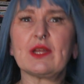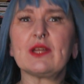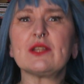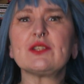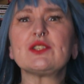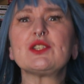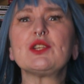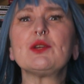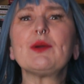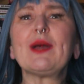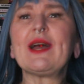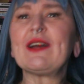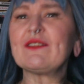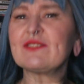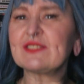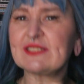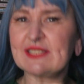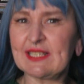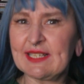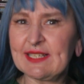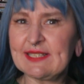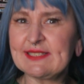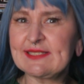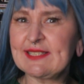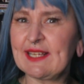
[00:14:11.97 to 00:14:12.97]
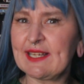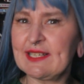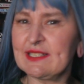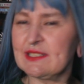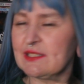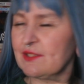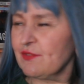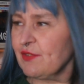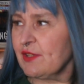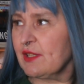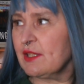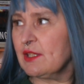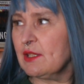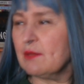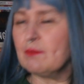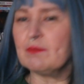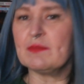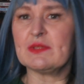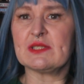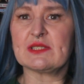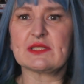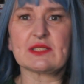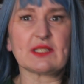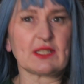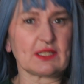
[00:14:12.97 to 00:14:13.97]
Do you have silly sayings for the
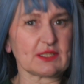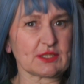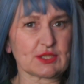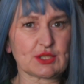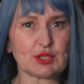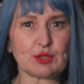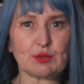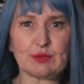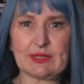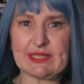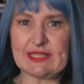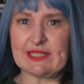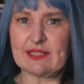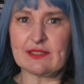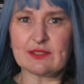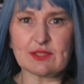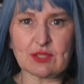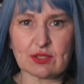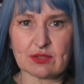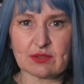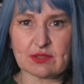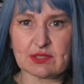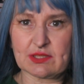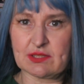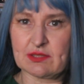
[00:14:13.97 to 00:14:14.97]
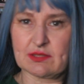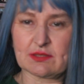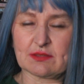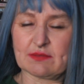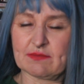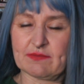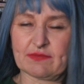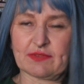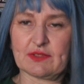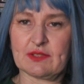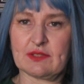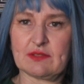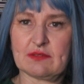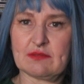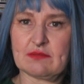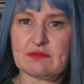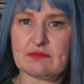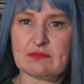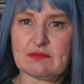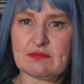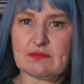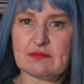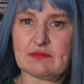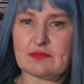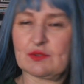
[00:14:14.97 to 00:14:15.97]
numbers, like 2 little ducks for
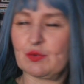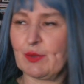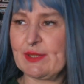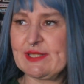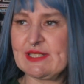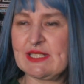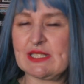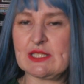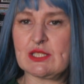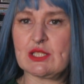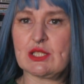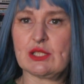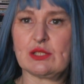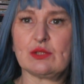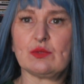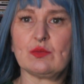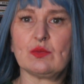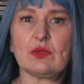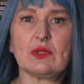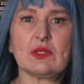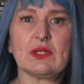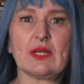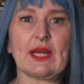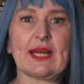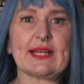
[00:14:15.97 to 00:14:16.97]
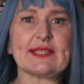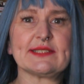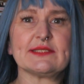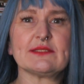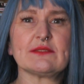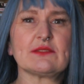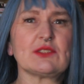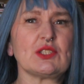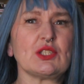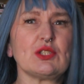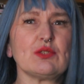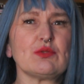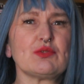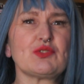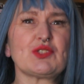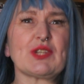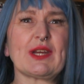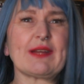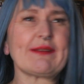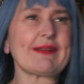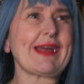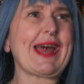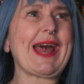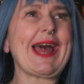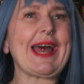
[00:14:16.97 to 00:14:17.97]
22? And do you
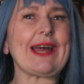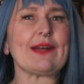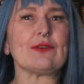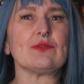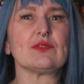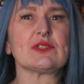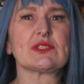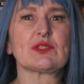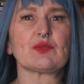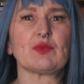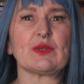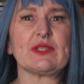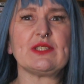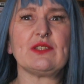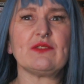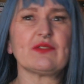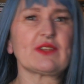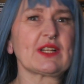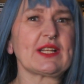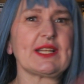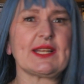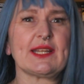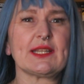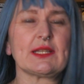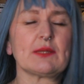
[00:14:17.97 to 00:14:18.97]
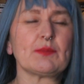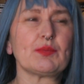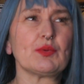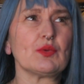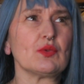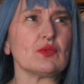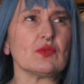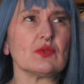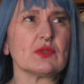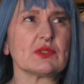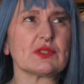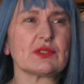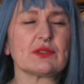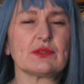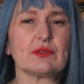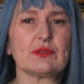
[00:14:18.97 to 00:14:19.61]
shout house when you've cleared the board?